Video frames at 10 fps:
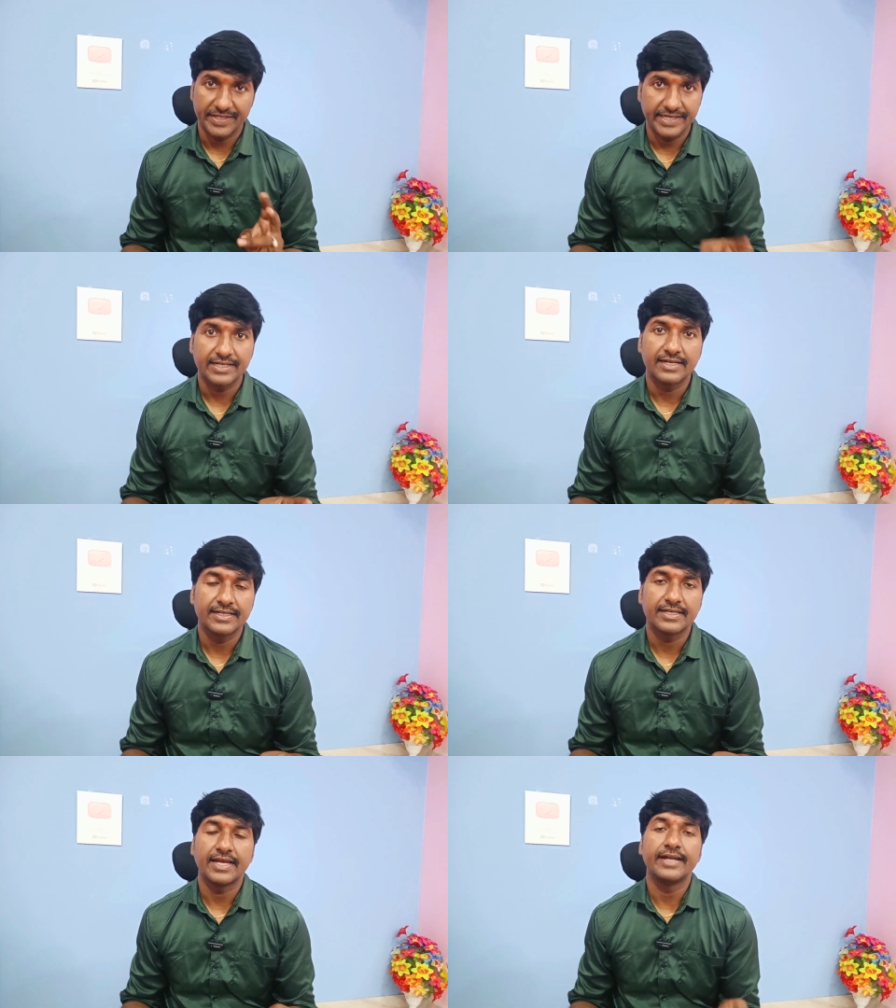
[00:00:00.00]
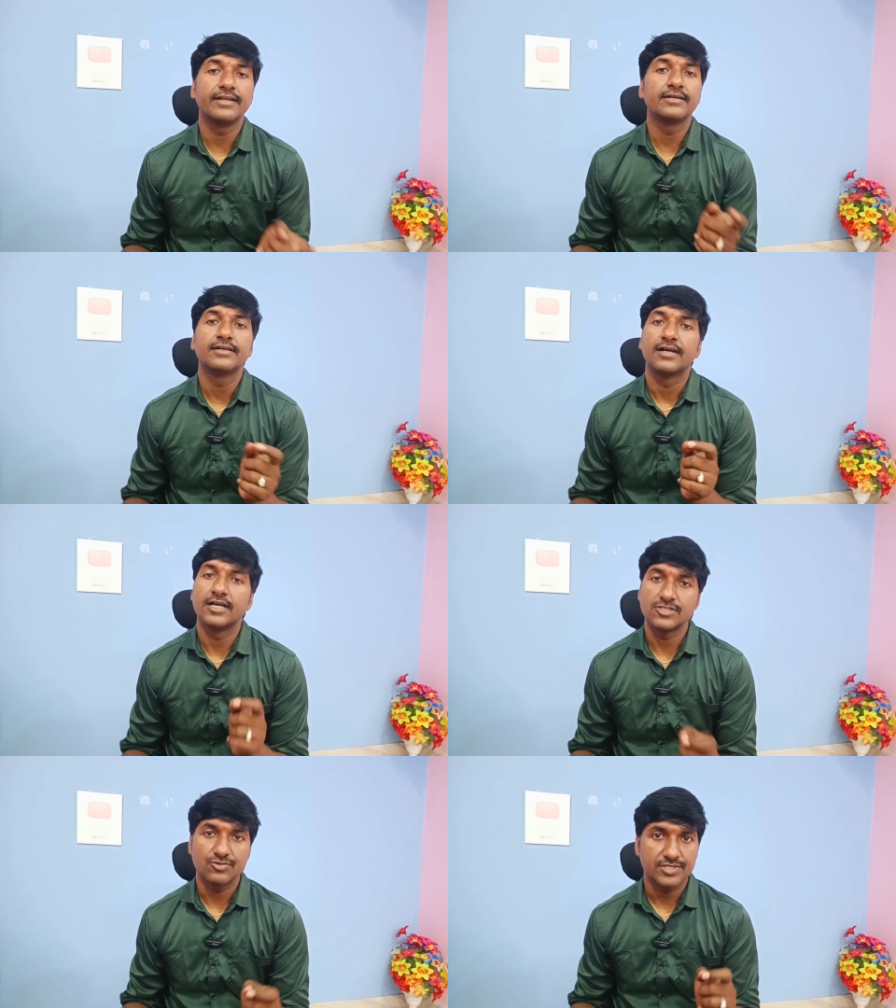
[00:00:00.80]
data lake and
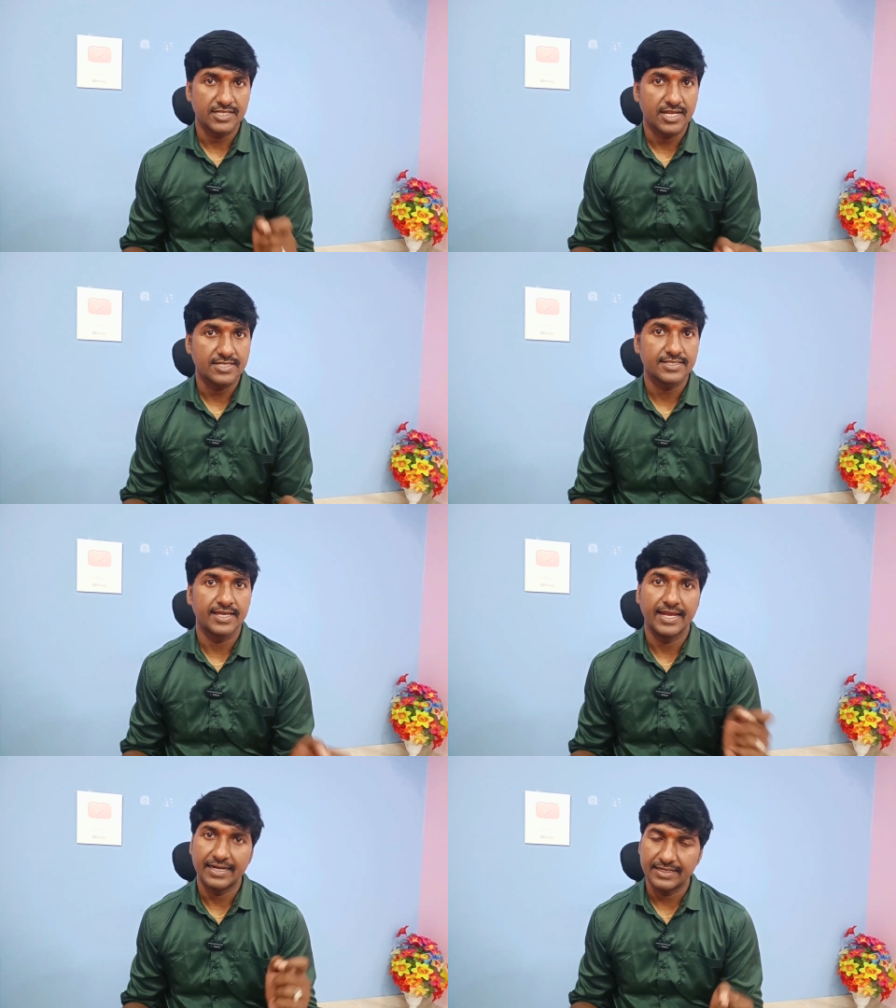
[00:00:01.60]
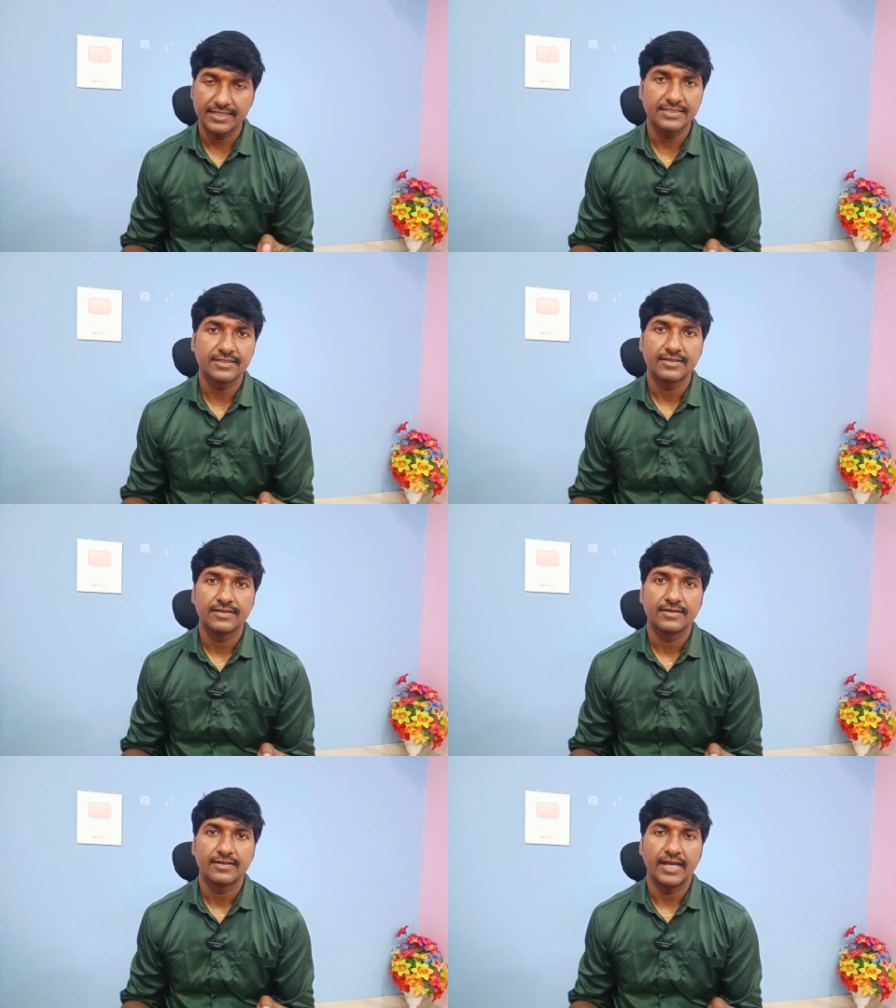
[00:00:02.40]
Azure Synapse analytics,
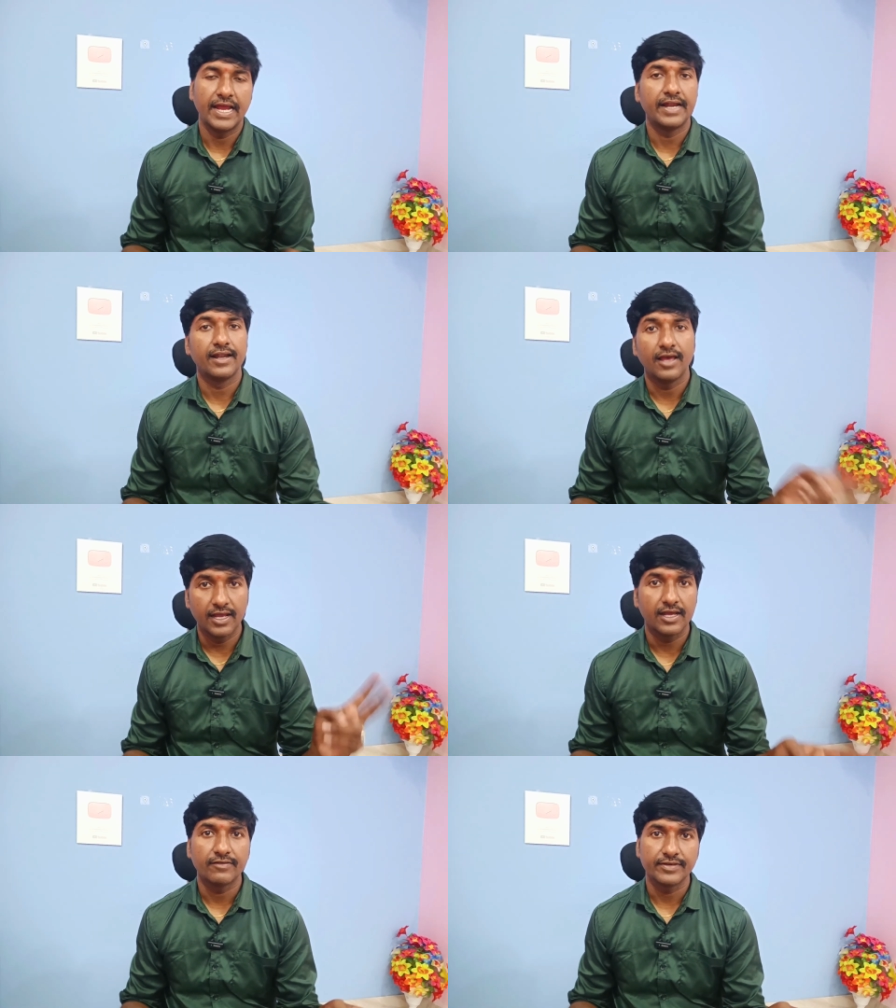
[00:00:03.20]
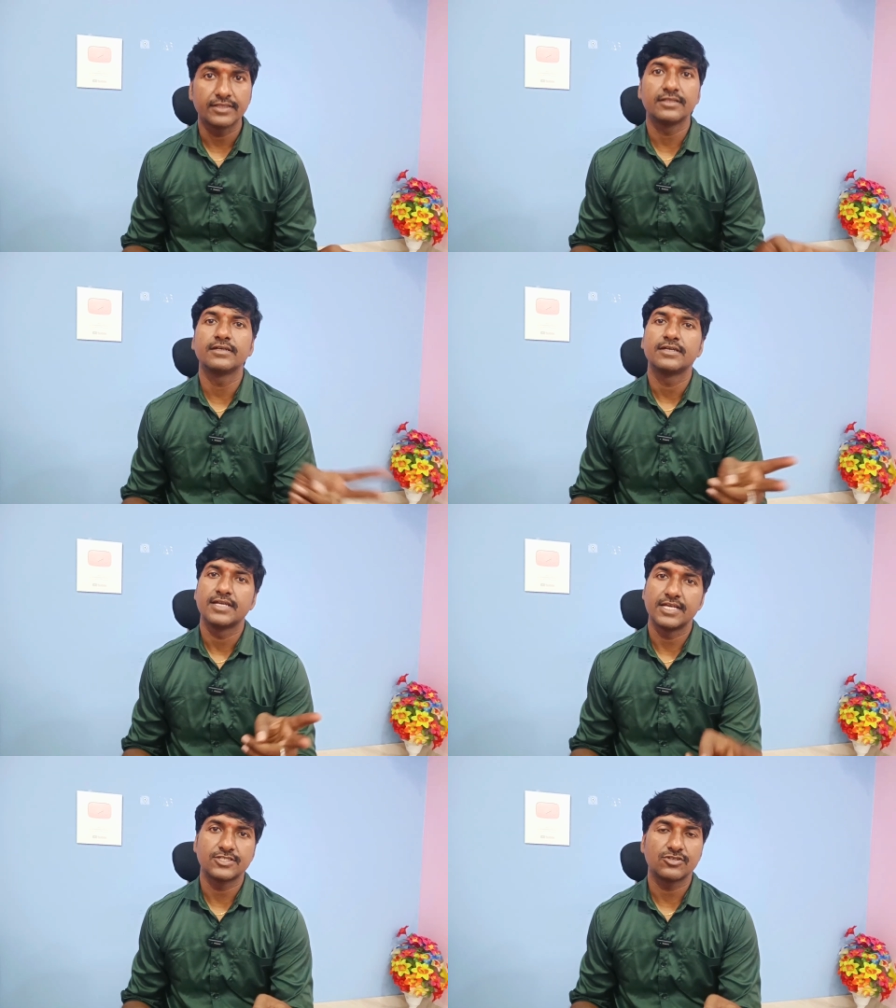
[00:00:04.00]
and along with
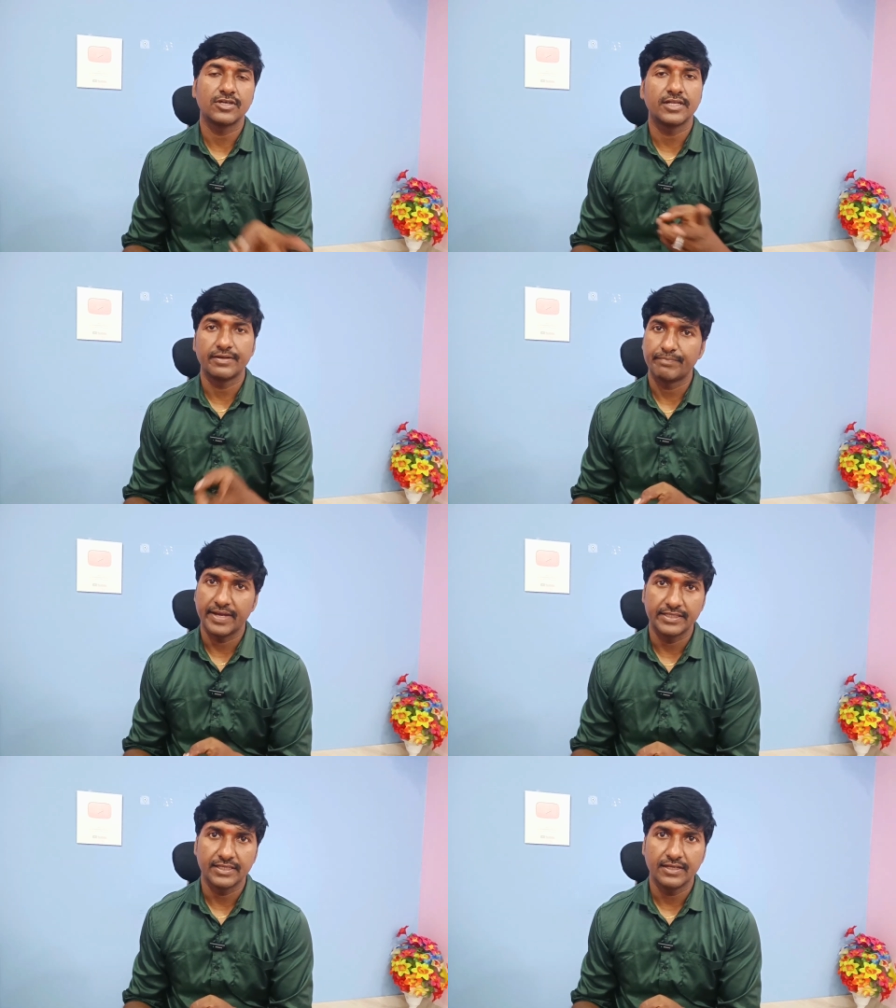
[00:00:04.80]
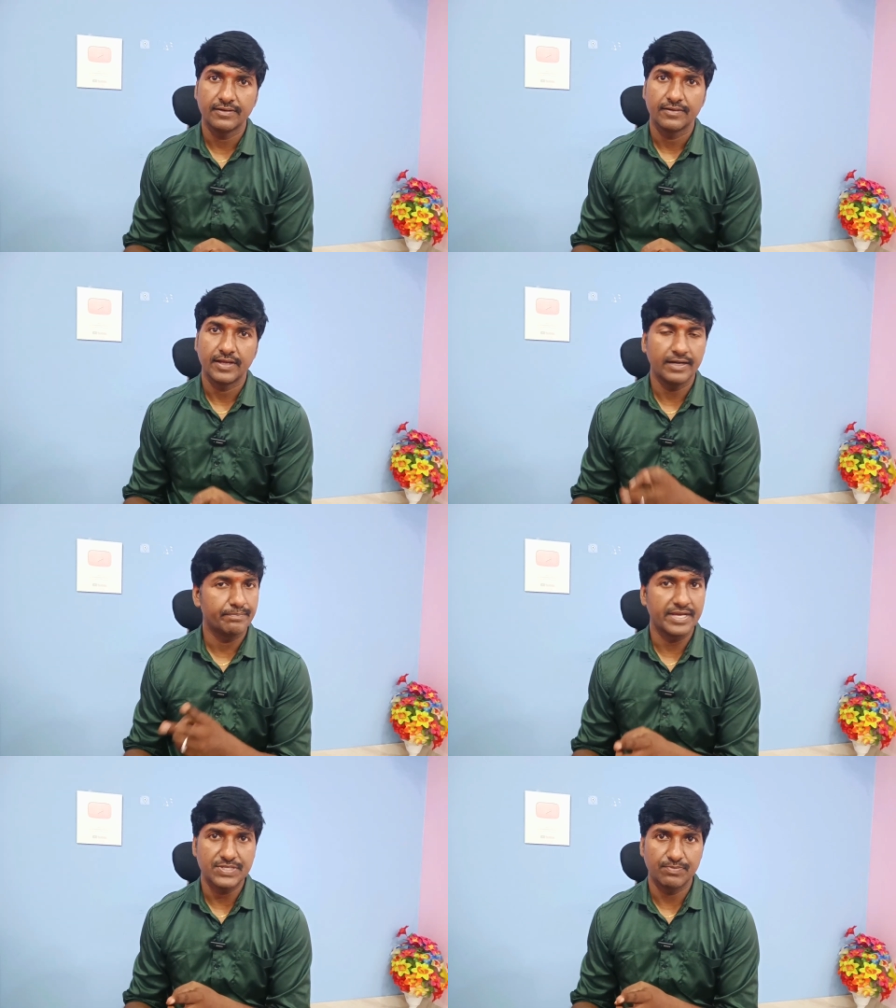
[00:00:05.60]
SQL and Python
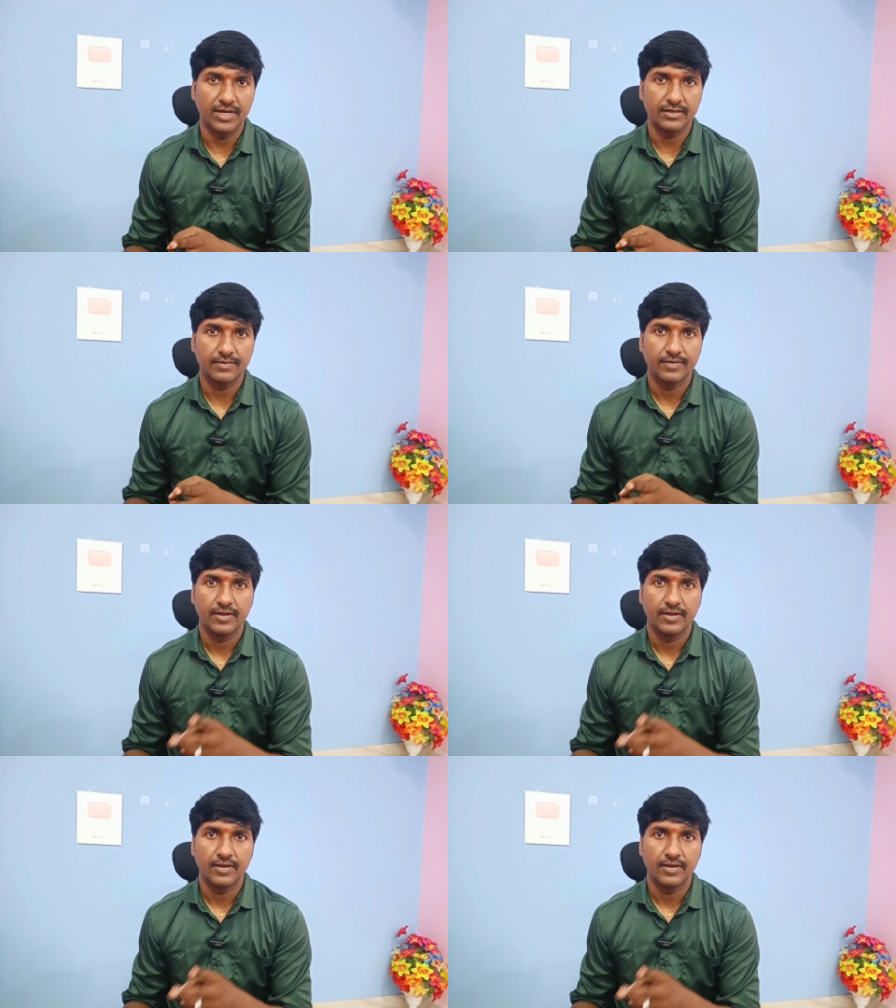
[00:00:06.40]
and PySpark.